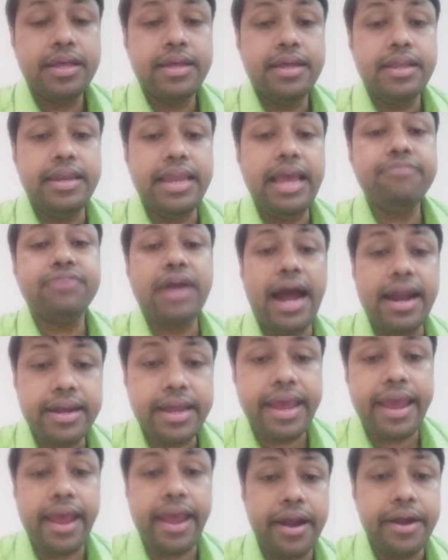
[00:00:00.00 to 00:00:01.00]
left
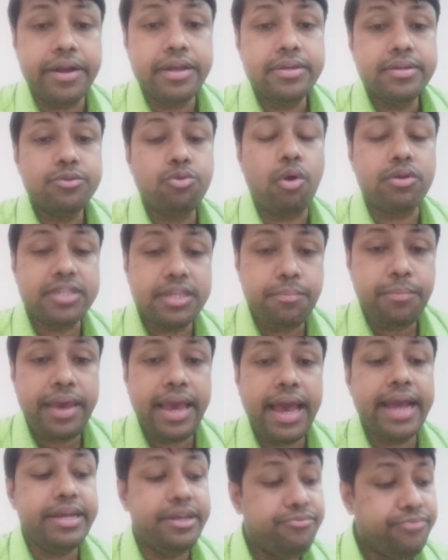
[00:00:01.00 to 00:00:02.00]
uncared,
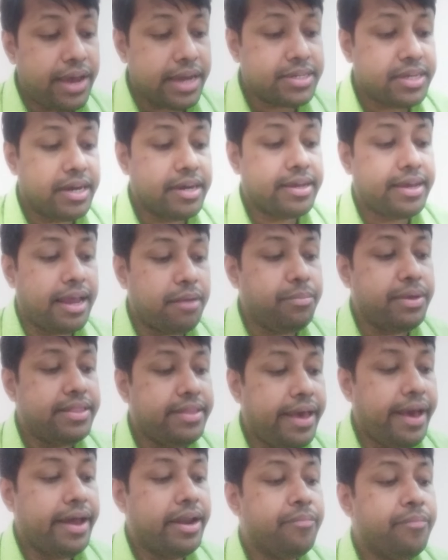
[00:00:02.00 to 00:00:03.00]
toxemia, infection can be
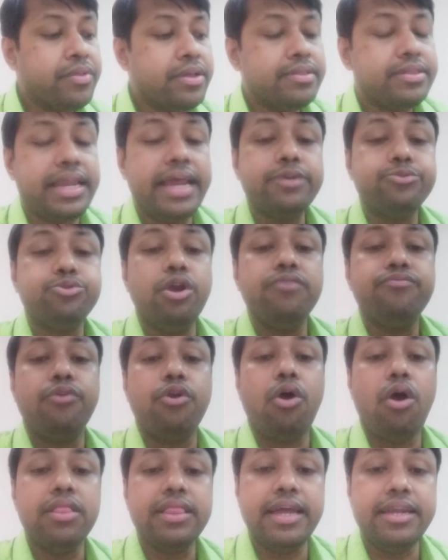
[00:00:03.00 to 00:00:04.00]
there, threshold for
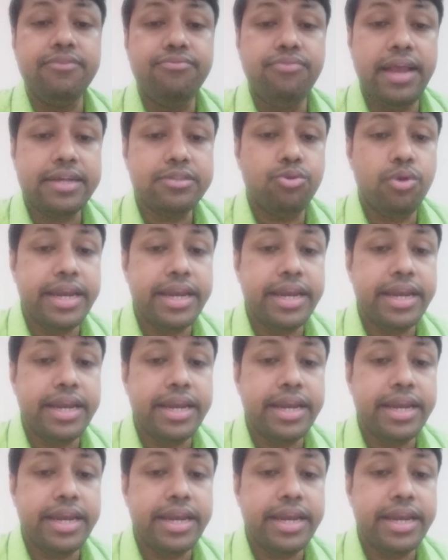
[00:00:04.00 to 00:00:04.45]
all the reflex will